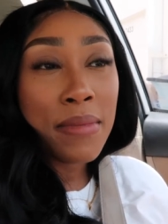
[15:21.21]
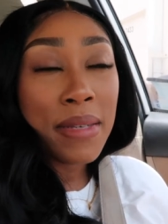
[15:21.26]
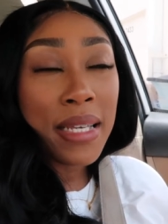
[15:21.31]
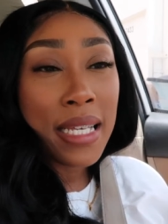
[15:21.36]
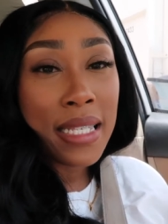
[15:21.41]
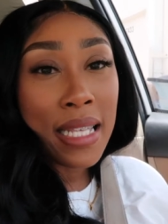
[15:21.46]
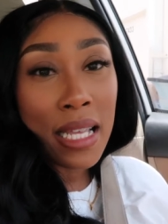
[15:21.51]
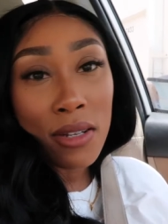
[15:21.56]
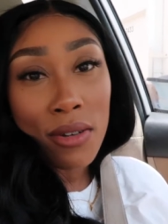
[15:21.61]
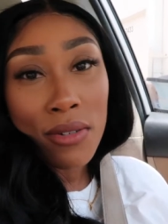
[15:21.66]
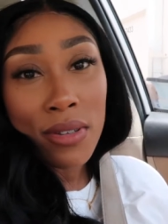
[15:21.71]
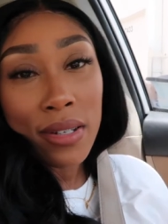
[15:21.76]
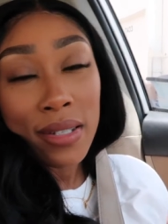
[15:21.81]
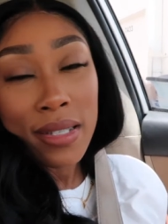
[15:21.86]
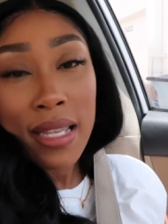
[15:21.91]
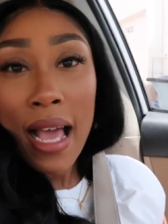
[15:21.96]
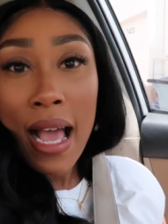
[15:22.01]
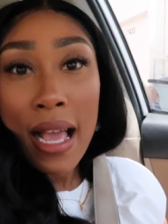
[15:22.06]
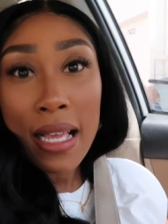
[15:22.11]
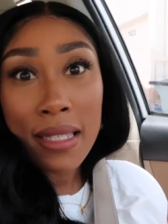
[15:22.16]
because I know they're
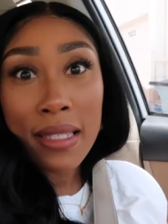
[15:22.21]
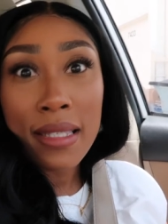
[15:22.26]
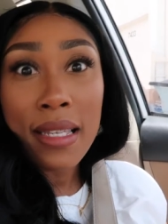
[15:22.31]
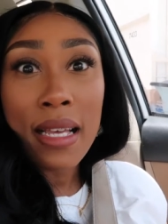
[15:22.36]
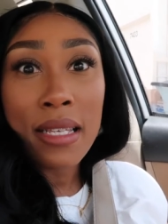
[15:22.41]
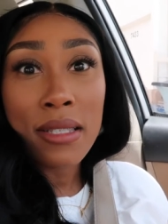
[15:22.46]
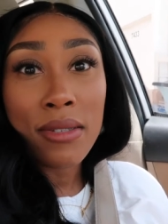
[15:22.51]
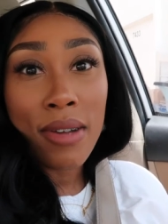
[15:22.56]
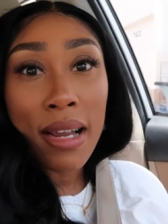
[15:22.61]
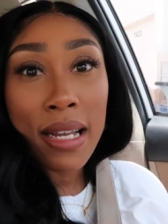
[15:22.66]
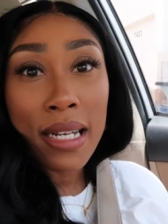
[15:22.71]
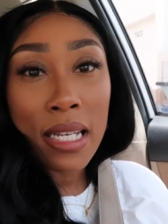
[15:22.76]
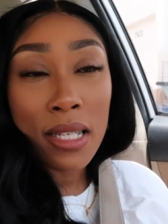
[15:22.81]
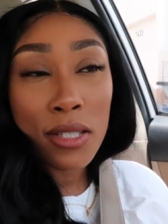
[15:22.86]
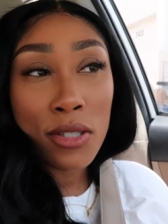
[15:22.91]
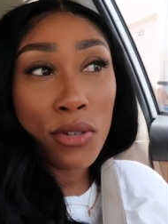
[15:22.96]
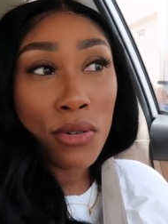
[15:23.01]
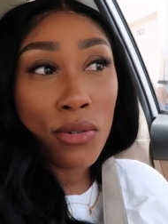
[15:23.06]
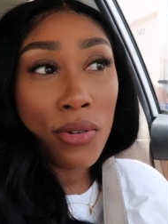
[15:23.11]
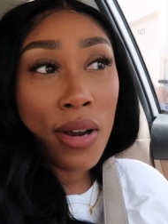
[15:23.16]
the Einstein's right
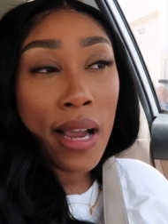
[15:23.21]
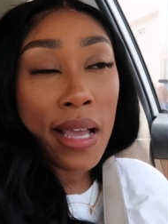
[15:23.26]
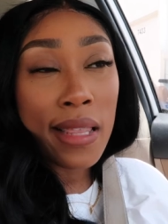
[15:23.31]
next door.